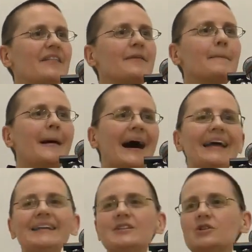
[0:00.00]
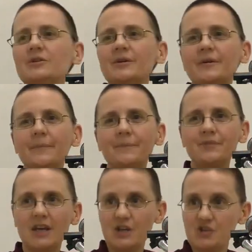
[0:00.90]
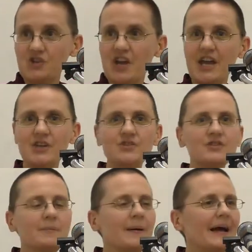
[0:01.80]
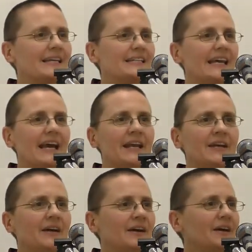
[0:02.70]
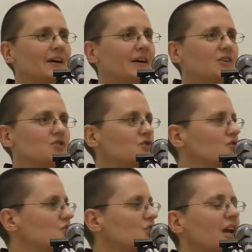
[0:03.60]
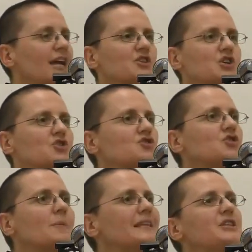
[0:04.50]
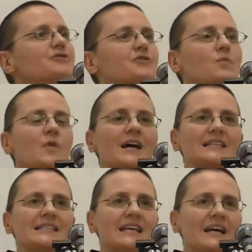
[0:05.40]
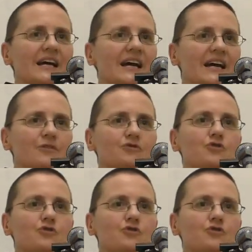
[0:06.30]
The mind can change. The mind can change in so many different ways if